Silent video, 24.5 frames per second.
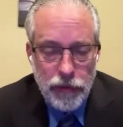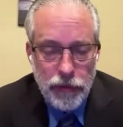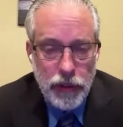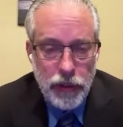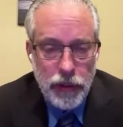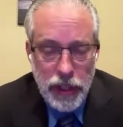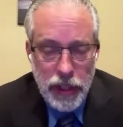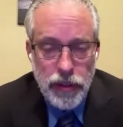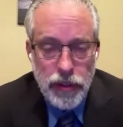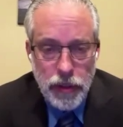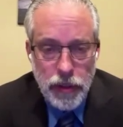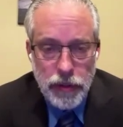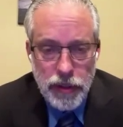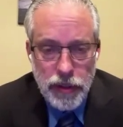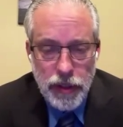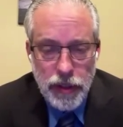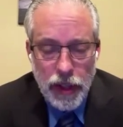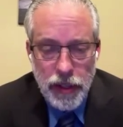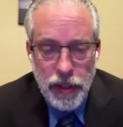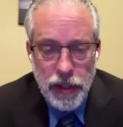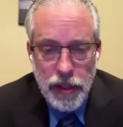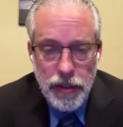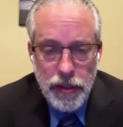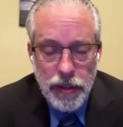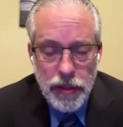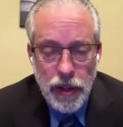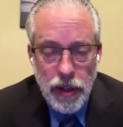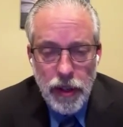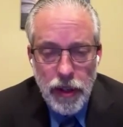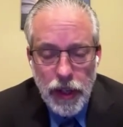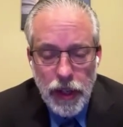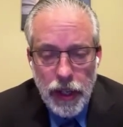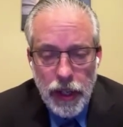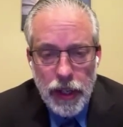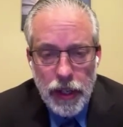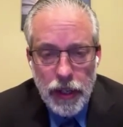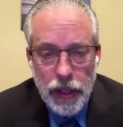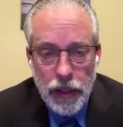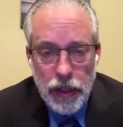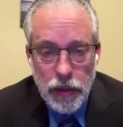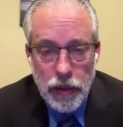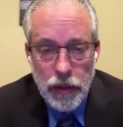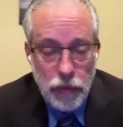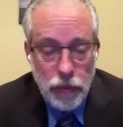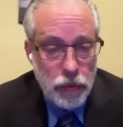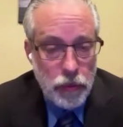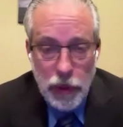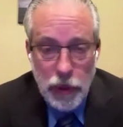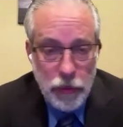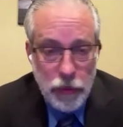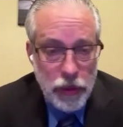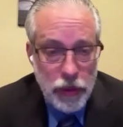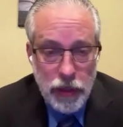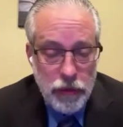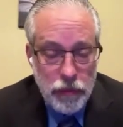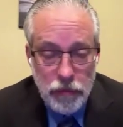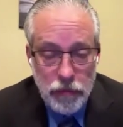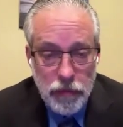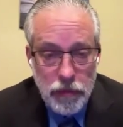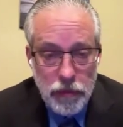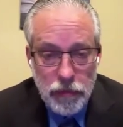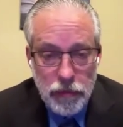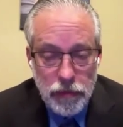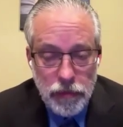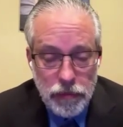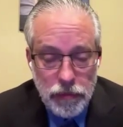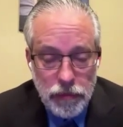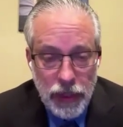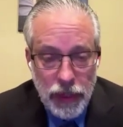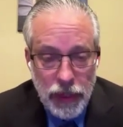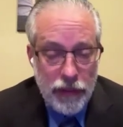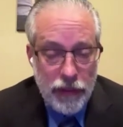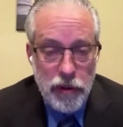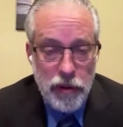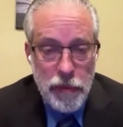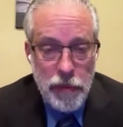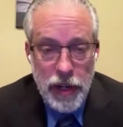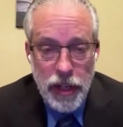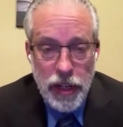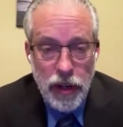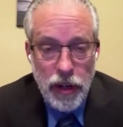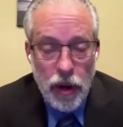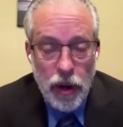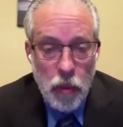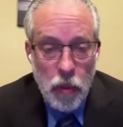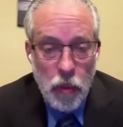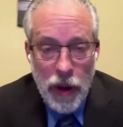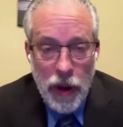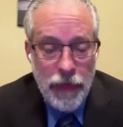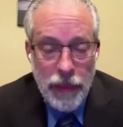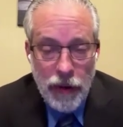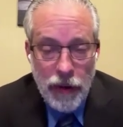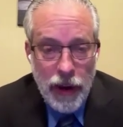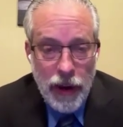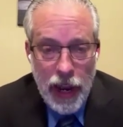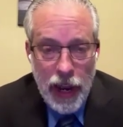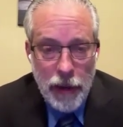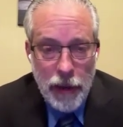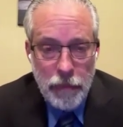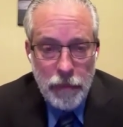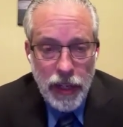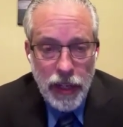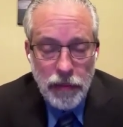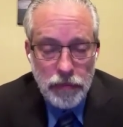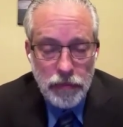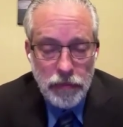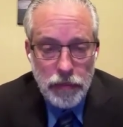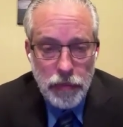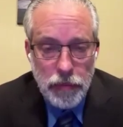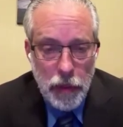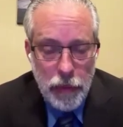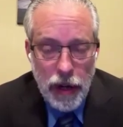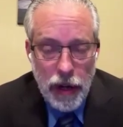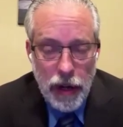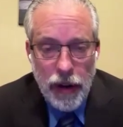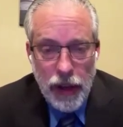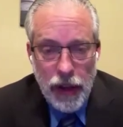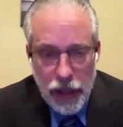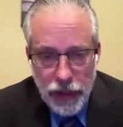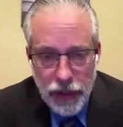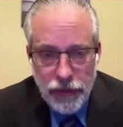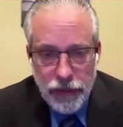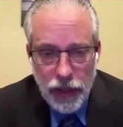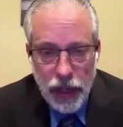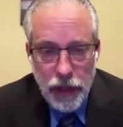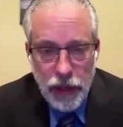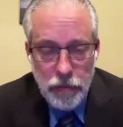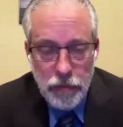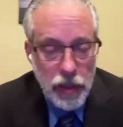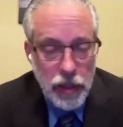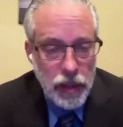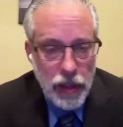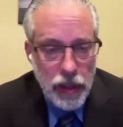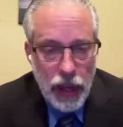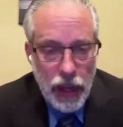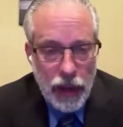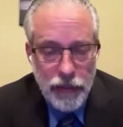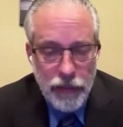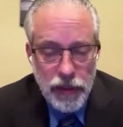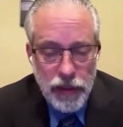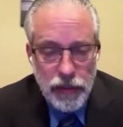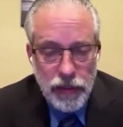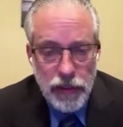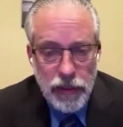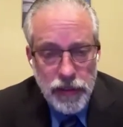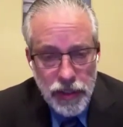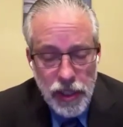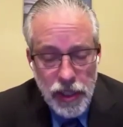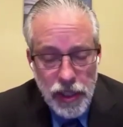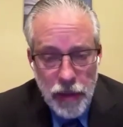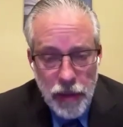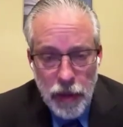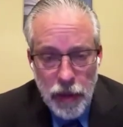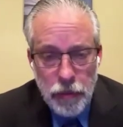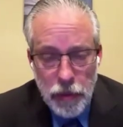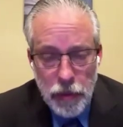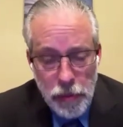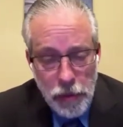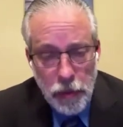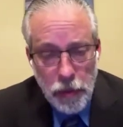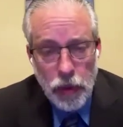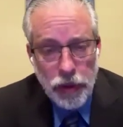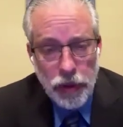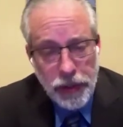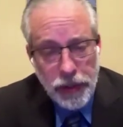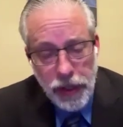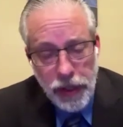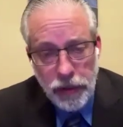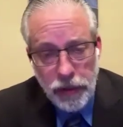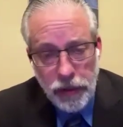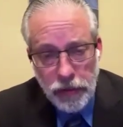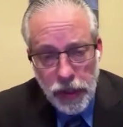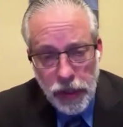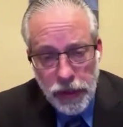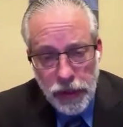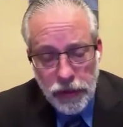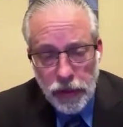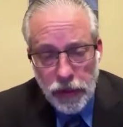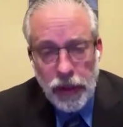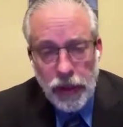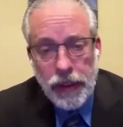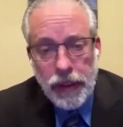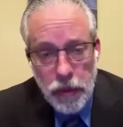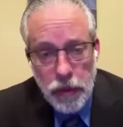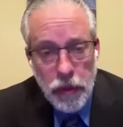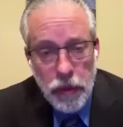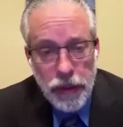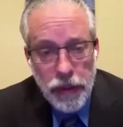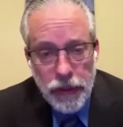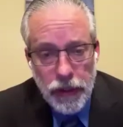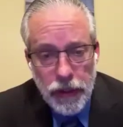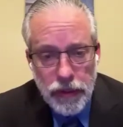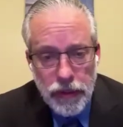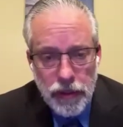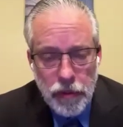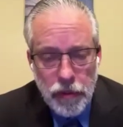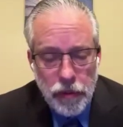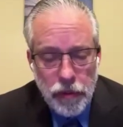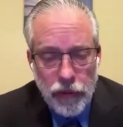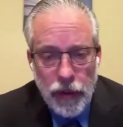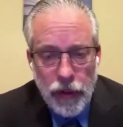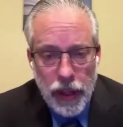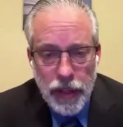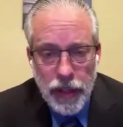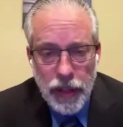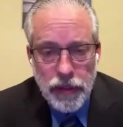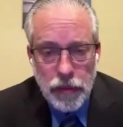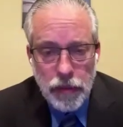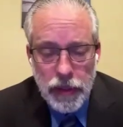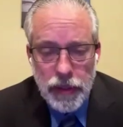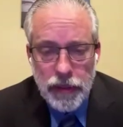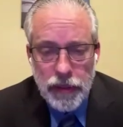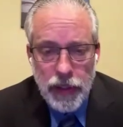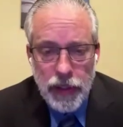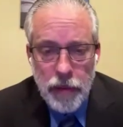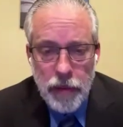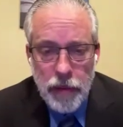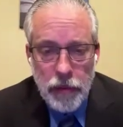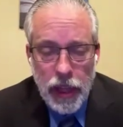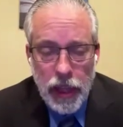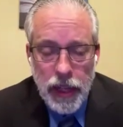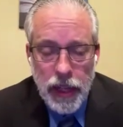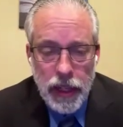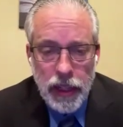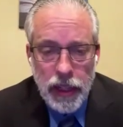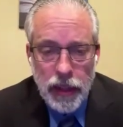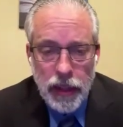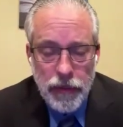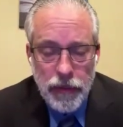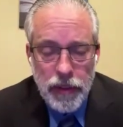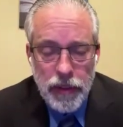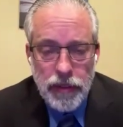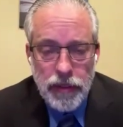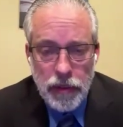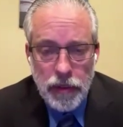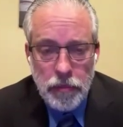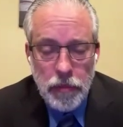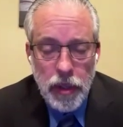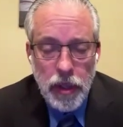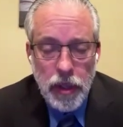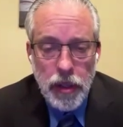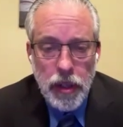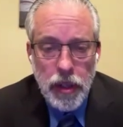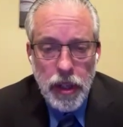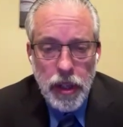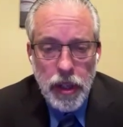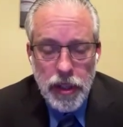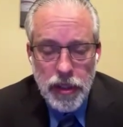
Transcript: for each of those studies. We would let everybody know when they're happening, prepare ahead of time. Obviously, CMAP would be working directly with us to provide us with a timeline and give us some